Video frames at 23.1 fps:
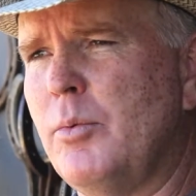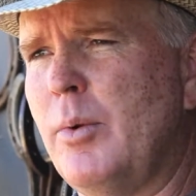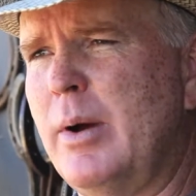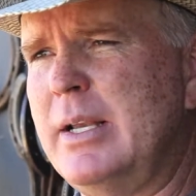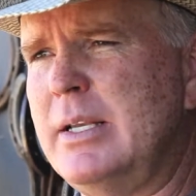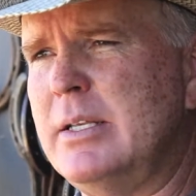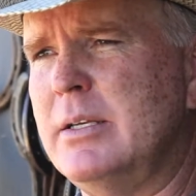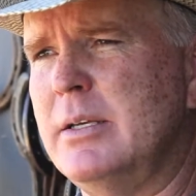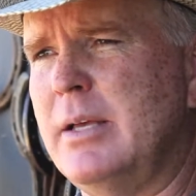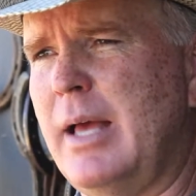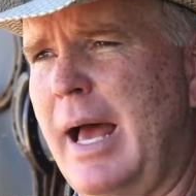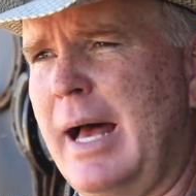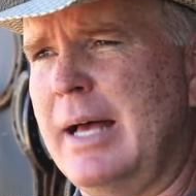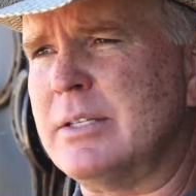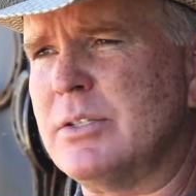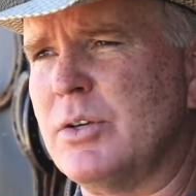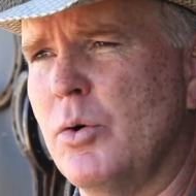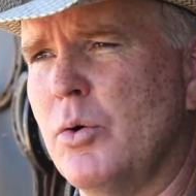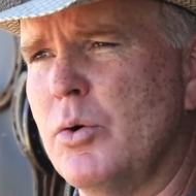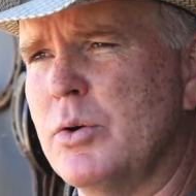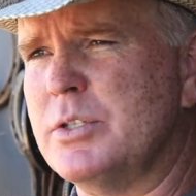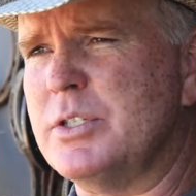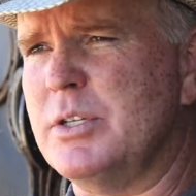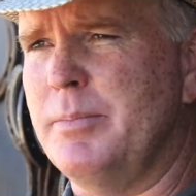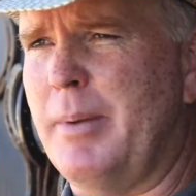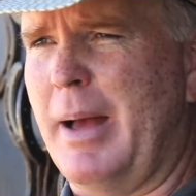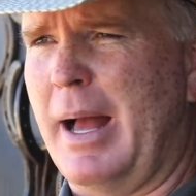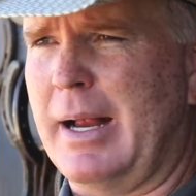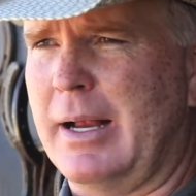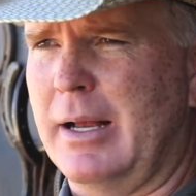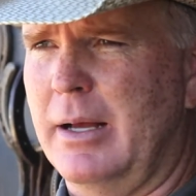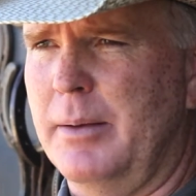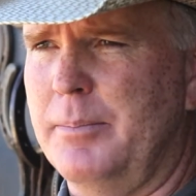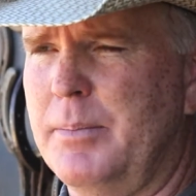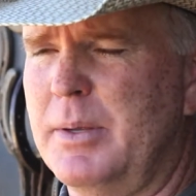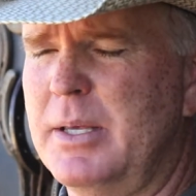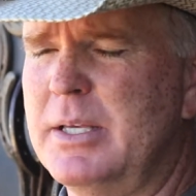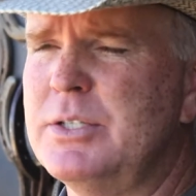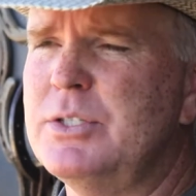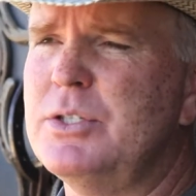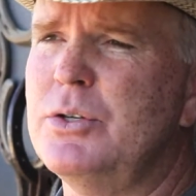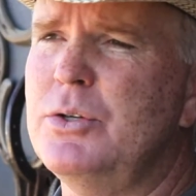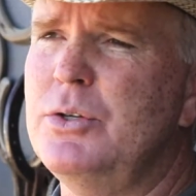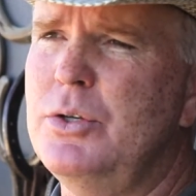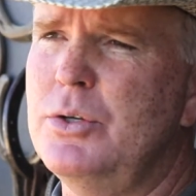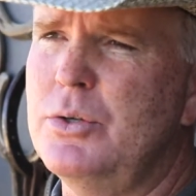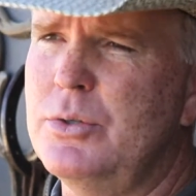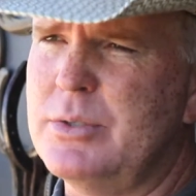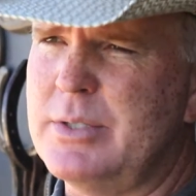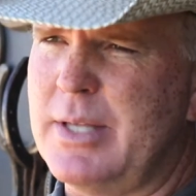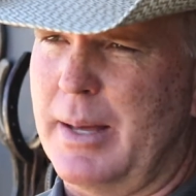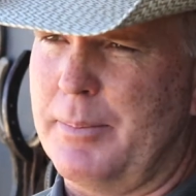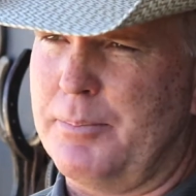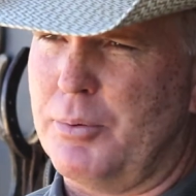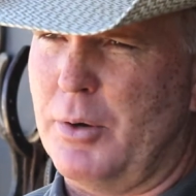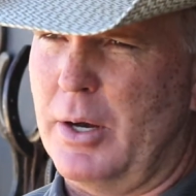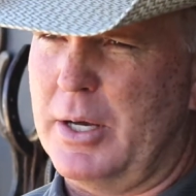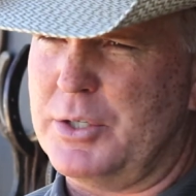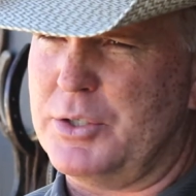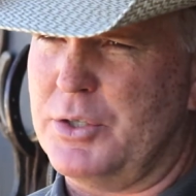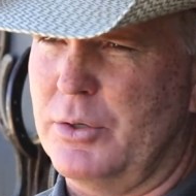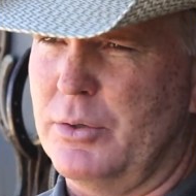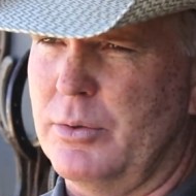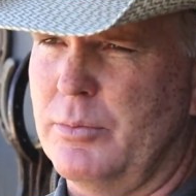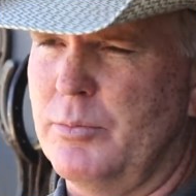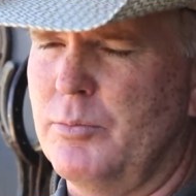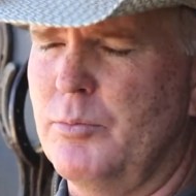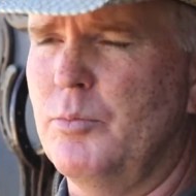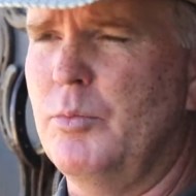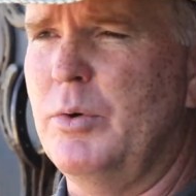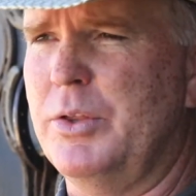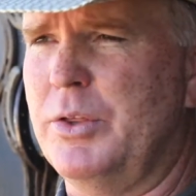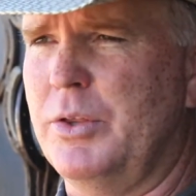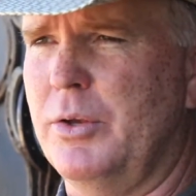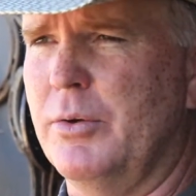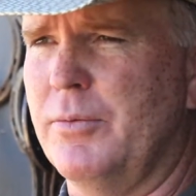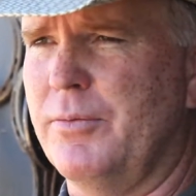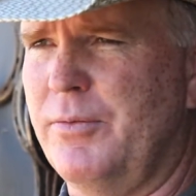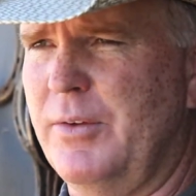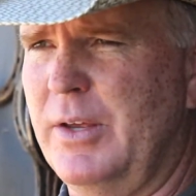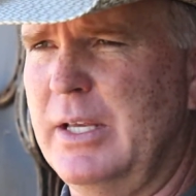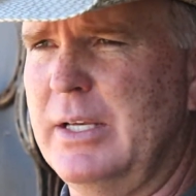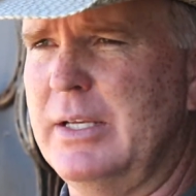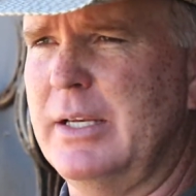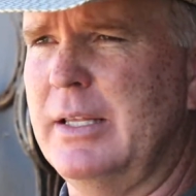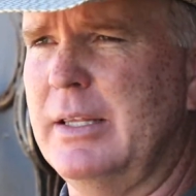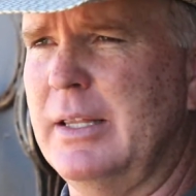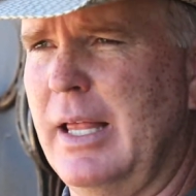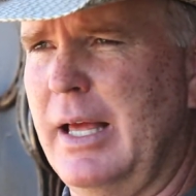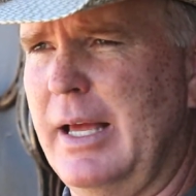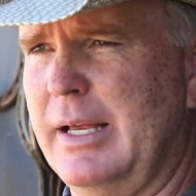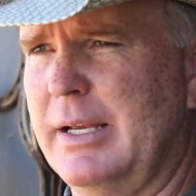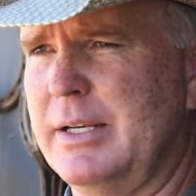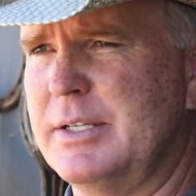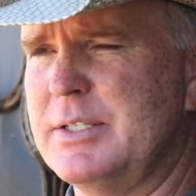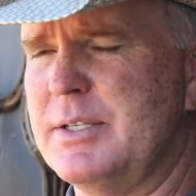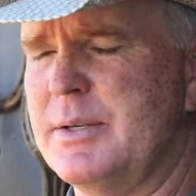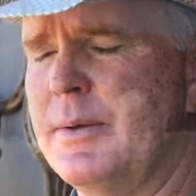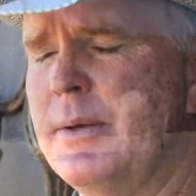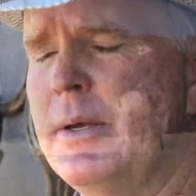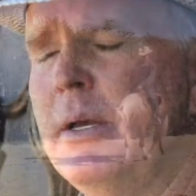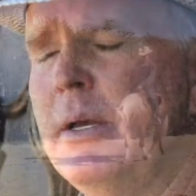way to ask a horse to back up is to use that pressure with your feet and legs.